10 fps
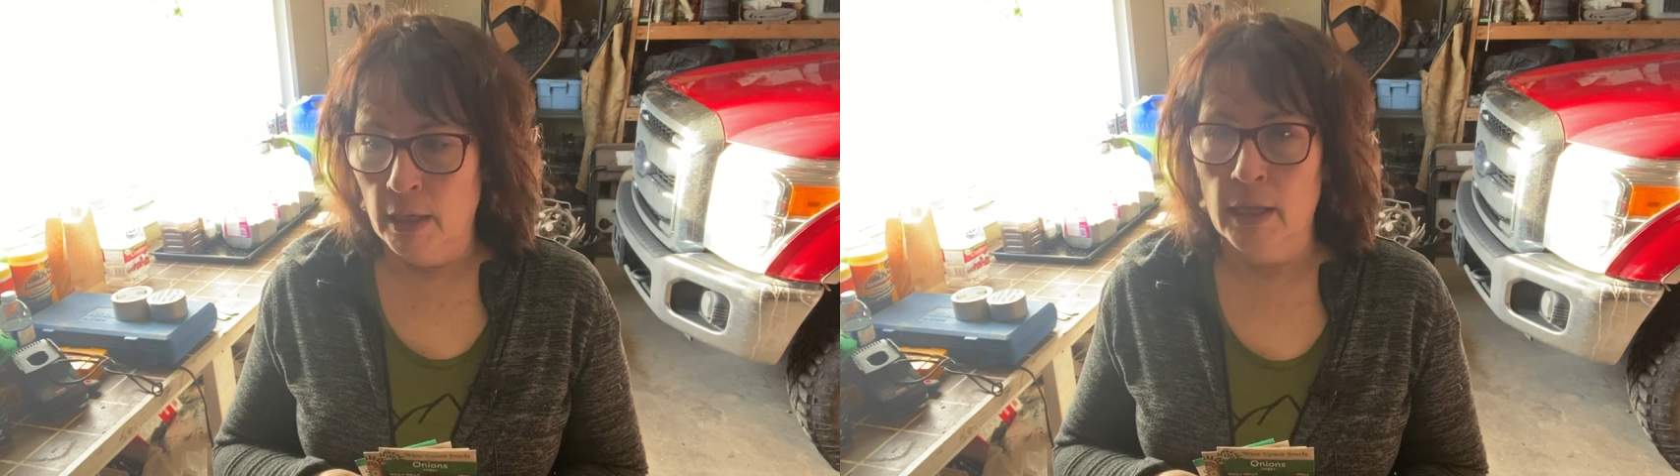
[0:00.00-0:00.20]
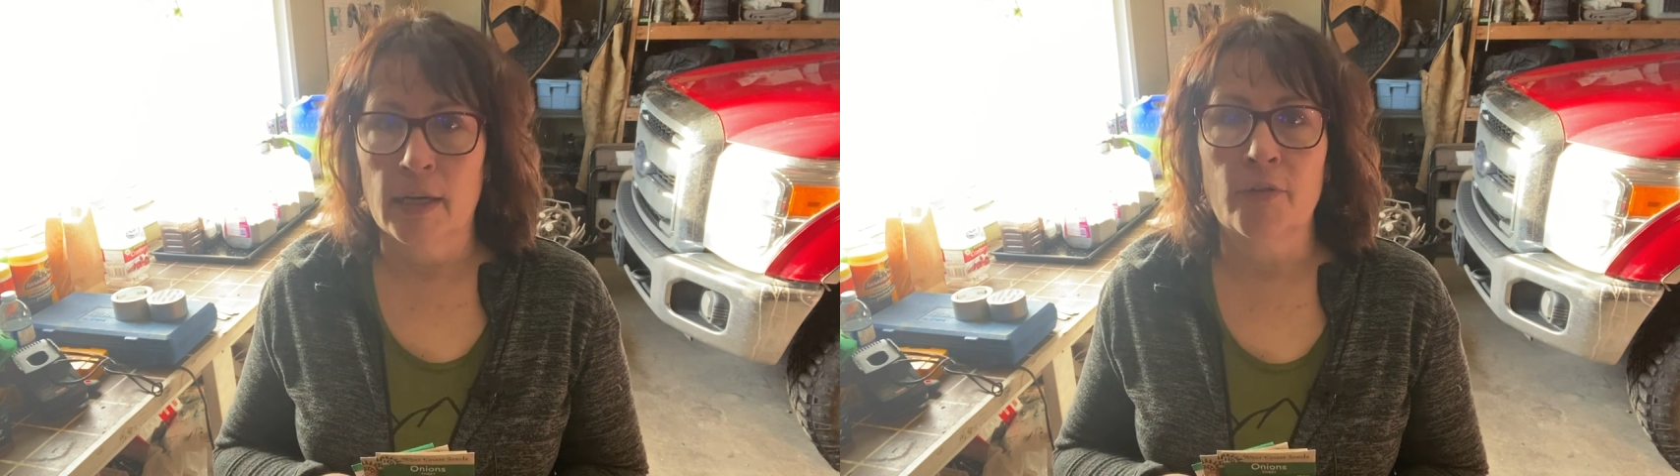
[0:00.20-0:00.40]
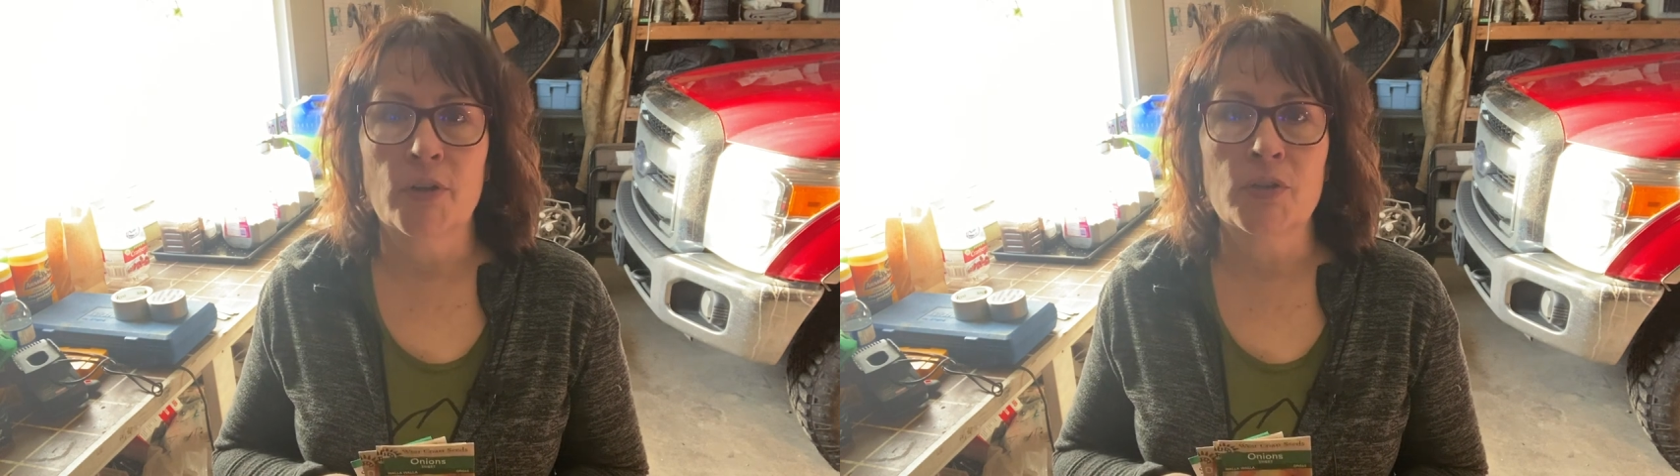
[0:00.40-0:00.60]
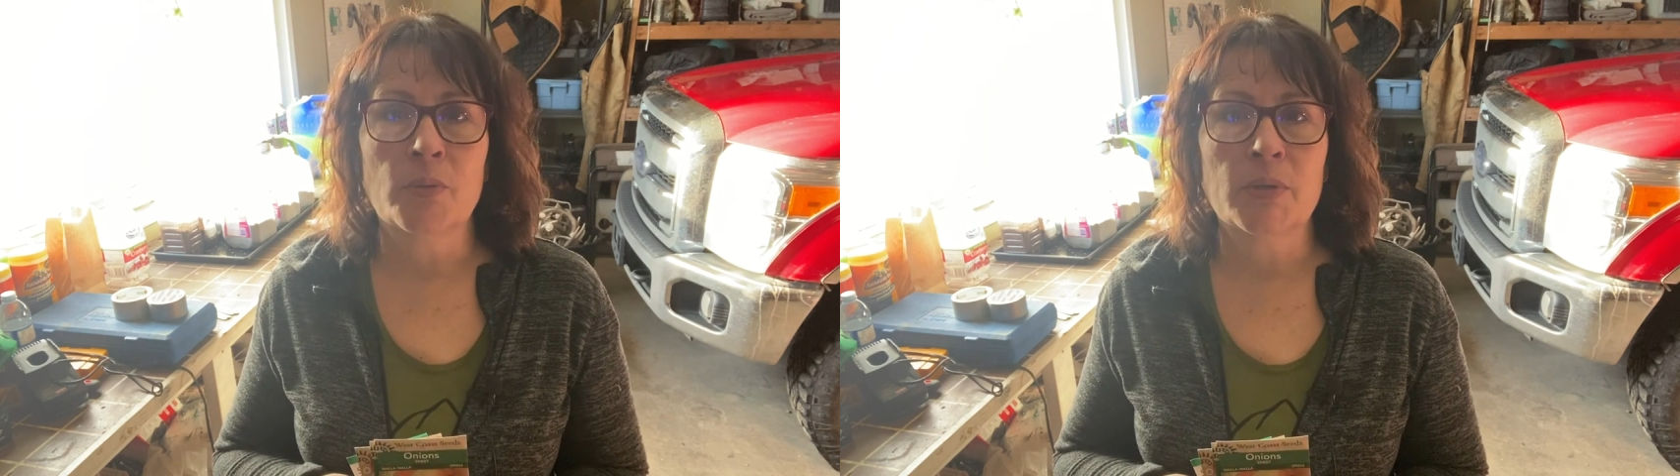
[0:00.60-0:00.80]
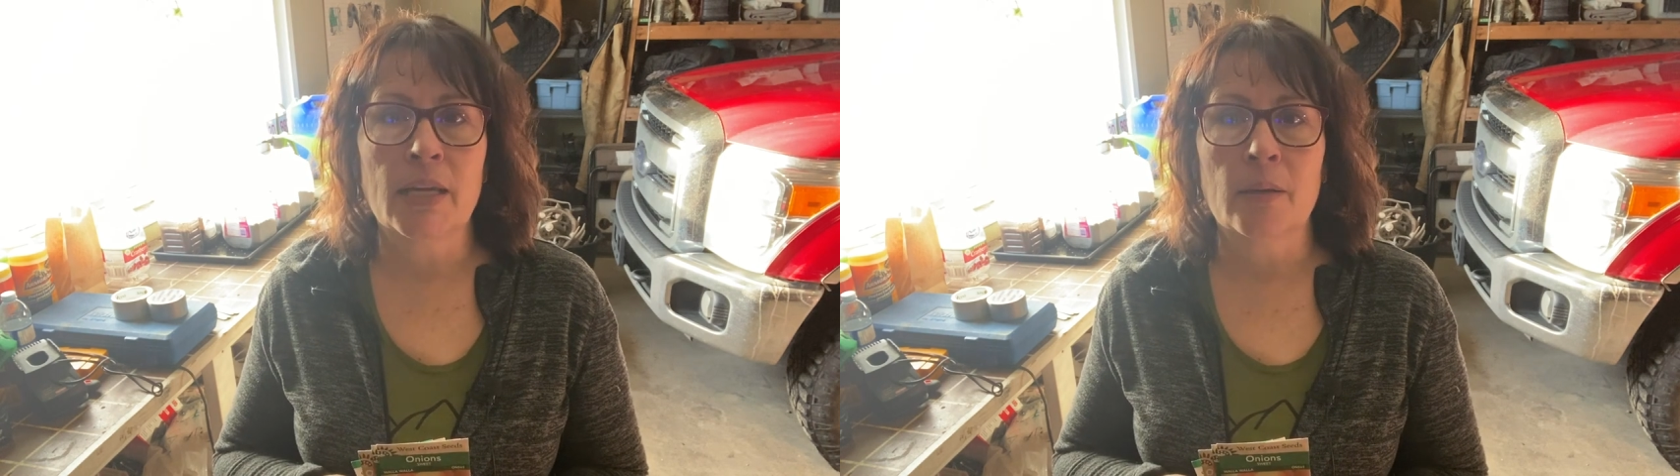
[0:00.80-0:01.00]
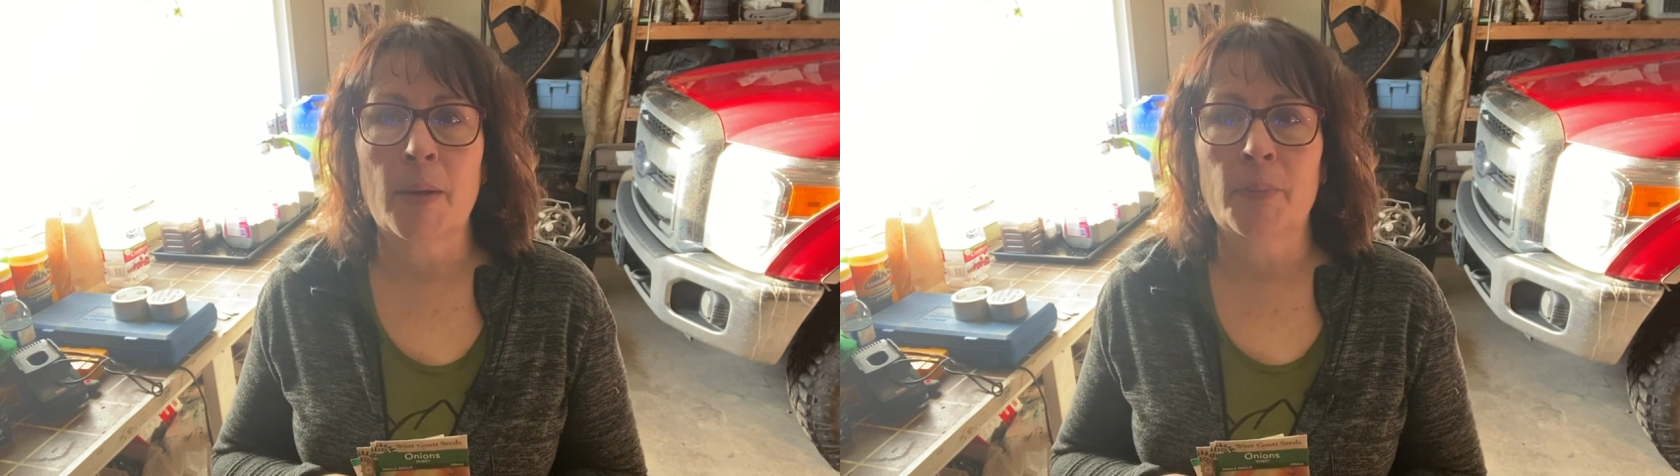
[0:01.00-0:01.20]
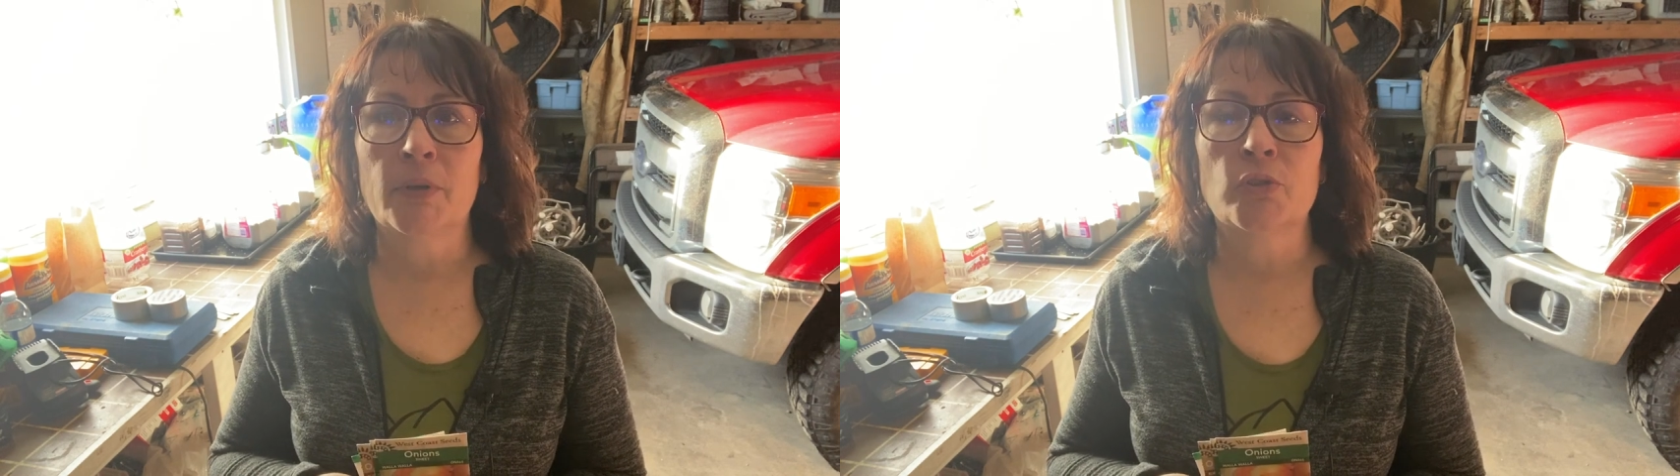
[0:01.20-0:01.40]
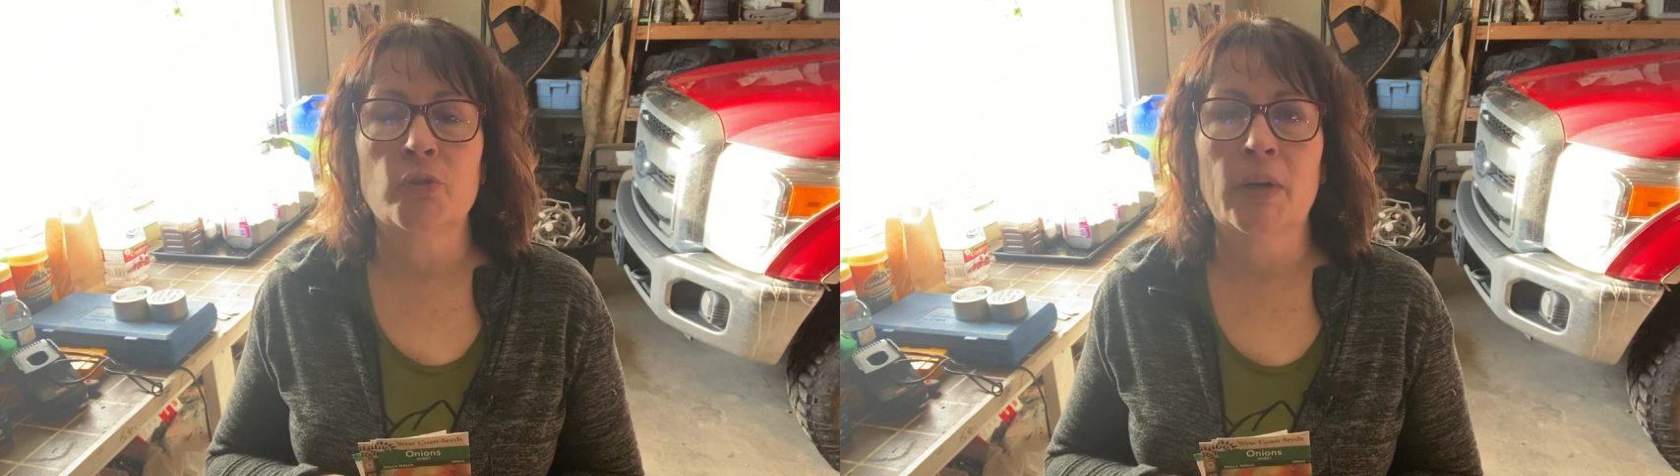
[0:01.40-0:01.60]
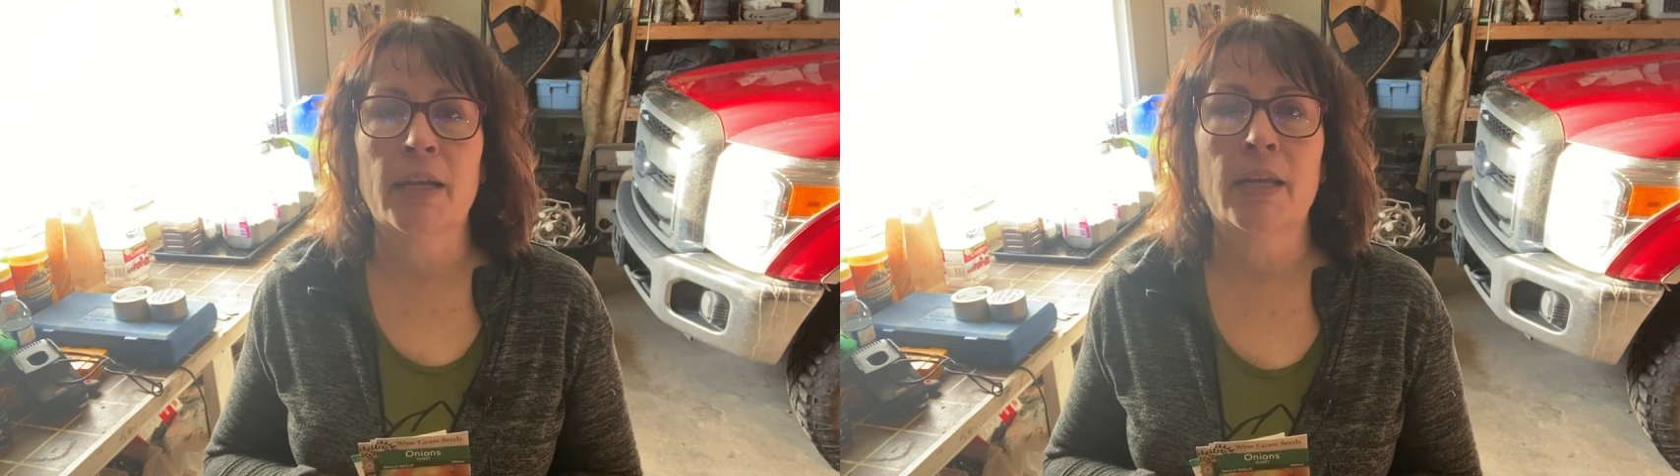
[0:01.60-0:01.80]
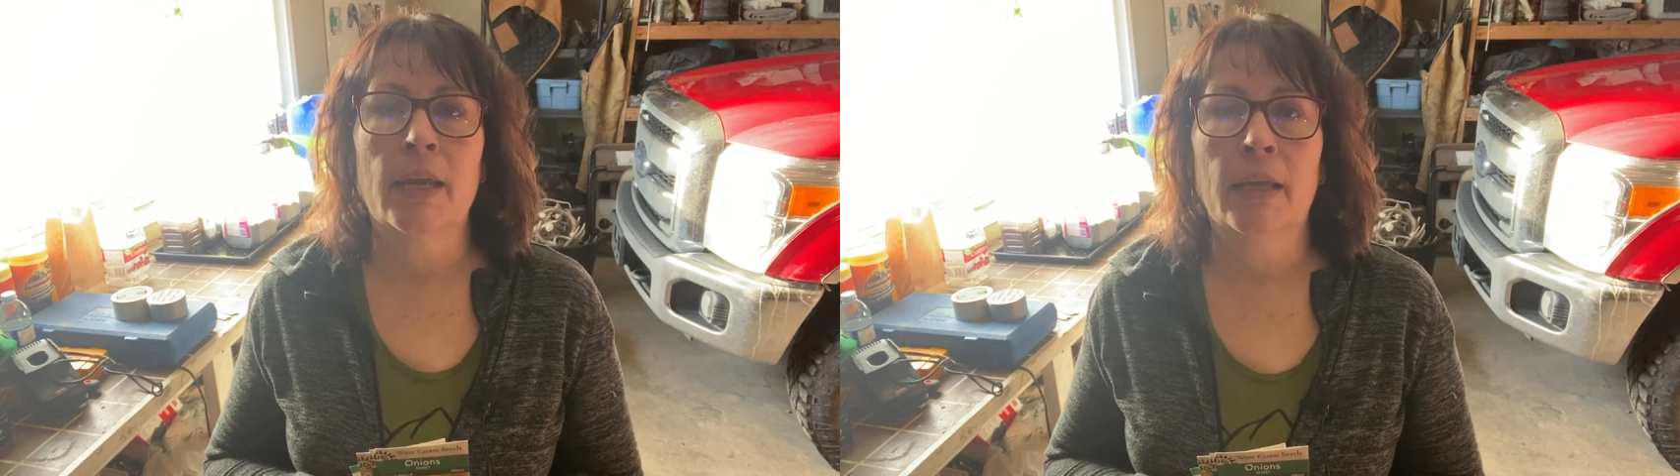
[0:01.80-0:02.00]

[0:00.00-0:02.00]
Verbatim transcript: and I've also set them up in a tray